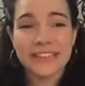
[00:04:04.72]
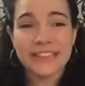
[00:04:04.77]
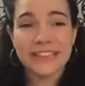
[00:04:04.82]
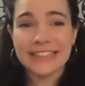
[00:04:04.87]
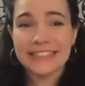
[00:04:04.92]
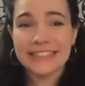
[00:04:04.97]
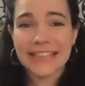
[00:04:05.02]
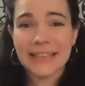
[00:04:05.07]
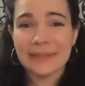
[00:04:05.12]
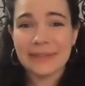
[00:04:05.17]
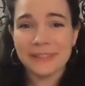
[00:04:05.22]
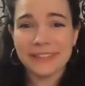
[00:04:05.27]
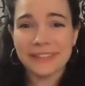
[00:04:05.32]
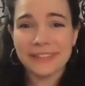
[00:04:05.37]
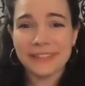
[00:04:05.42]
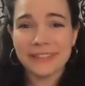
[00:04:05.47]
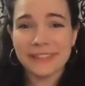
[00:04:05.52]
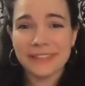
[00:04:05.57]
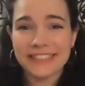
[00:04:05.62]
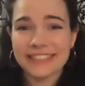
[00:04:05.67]
sent me this
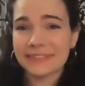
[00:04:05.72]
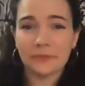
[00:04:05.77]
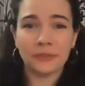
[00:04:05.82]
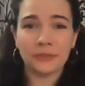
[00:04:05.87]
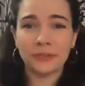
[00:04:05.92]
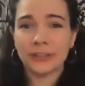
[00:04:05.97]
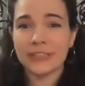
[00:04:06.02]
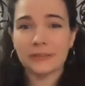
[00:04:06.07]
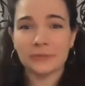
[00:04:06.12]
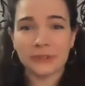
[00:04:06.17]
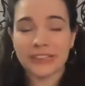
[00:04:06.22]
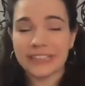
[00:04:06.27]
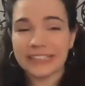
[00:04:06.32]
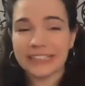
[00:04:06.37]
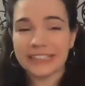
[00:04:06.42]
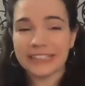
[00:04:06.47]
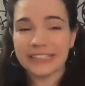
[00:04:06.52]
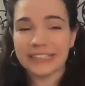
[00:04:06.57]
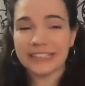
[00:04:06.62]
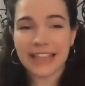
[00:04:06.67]
fully
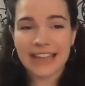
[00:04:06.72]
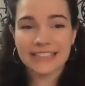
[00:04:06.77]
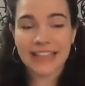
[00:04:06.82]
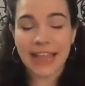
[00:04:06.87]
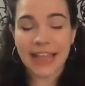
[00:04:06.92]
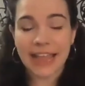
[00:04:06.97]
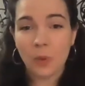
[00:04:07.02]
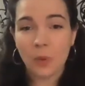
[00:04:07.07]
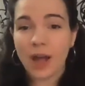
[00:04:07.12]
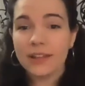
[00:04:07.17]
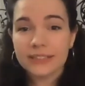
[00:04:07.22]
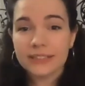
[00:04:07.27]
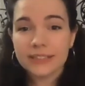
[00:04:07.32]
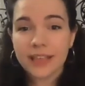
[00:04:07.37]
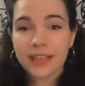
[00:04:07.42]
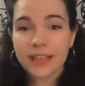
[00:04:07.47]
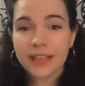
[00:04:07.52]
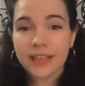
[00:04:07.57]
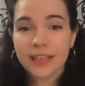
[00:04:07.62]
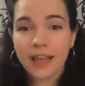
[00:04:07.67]
realized I Want
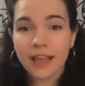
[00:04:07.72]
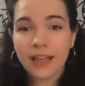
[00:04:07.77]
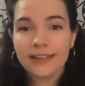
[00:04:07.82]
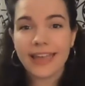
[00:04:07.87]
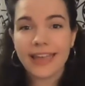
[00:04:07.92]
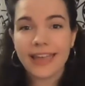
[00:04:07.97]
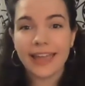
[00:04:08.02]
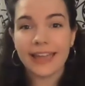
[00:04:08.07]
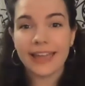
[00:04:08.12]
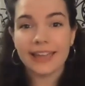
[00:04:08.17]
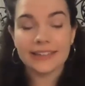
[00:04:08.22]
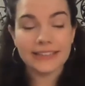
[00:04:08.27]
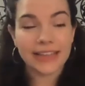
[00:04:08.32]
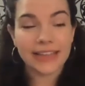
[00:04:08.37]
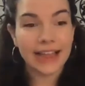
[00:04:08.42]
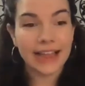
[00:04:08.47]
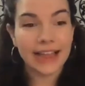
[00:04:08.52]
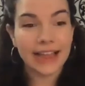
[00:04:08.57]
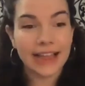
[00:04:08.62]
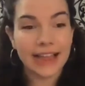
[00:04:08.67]
song, and
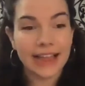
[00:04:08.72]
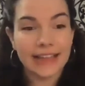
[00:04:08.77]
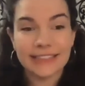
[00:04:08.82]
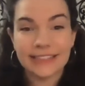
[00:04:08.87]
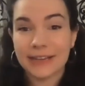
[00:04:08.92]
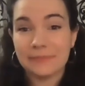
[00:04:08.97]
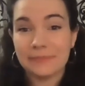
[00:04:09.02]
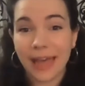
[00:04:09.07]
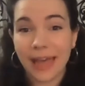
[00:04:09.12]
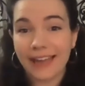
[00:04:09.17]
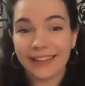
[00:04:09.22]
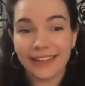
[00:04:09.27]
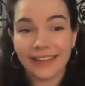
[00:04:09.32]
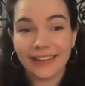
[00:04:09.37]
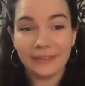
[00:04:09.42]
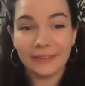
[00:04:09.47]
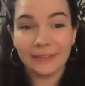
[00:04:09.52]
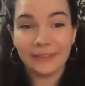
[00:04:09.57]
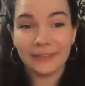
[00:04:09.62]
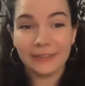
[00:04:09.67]
I sent him back
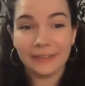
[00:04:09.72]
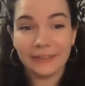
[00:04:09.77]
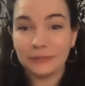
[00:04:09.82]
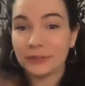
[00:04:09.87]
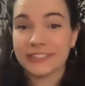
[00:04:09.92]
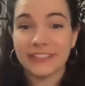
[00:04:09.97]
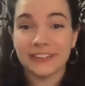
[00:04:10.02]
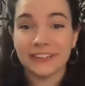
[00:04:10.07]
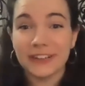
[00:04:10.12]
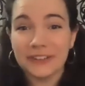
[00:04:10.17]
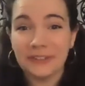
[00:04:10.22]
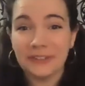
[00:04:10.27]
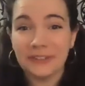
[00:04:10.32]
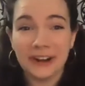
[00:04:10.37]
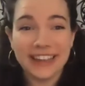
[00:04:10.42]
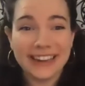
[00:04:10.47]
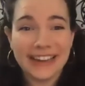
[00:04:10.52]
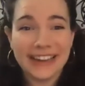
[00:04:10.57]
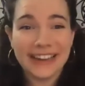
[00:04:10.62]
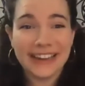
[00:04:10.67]
a full lyric for
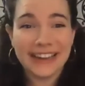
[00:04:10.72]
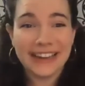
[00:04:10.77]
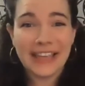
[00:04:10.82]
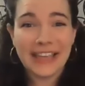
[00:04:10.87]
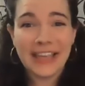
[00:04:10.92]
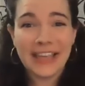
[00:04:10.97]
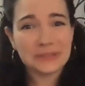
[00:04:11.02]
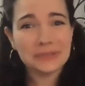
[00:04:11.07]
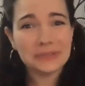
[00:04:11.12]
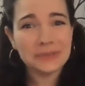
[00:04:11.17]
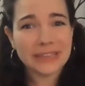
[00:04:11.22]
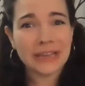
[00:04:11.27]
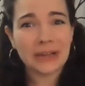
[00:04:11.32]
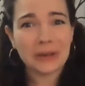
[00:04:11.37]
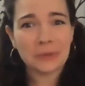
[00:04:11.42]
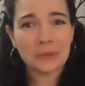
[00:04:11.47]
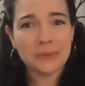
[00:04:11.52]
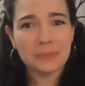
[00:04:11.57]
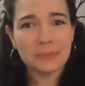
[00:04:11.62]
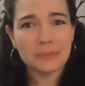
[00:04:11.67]
it, and it was really a
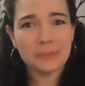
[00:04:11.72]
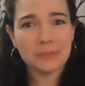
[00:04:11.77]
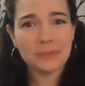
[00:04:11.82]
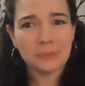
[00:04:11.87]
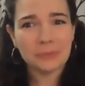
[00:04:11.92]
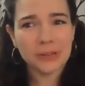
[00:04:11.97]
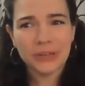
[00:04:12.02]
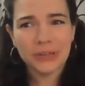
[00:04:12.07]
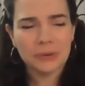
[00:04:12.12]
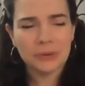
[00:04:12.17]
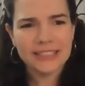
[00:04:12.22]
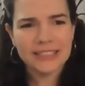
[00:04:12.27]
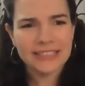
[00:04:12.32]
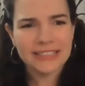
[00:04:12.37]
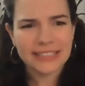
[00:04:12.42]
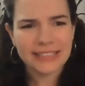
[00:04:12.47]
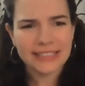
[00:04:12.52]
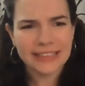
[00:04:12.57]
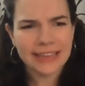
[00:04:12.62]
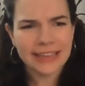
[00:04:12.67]
pretty quick
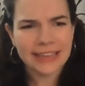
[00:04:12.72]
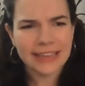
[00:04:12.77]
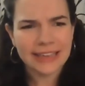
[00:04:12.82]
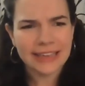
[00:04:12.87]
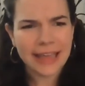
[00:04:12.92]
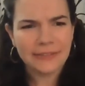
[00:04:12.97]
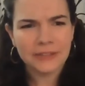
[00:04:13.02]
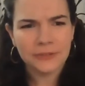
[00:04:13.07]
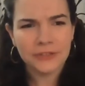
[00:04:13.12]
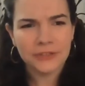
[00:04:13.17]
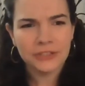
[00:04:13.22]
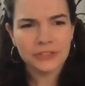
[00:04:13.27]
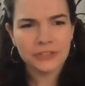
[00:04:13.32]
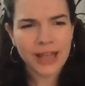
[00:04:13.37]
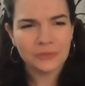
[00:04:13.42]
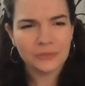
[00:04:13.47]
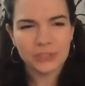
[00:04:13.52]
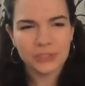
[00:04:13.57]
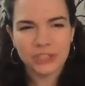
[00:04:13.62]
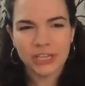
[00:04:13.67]
process. I think after the first
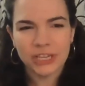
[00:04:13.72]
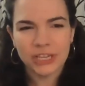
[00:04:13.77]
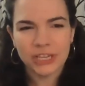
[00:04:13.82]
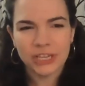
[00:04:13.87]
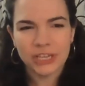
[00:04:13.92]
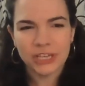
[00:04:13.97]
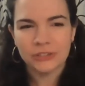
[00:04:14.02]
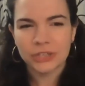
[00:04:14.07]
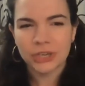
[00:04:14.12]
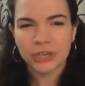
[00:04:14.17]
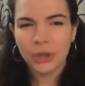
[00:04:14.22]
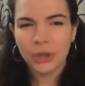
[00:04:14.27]
draft, we changed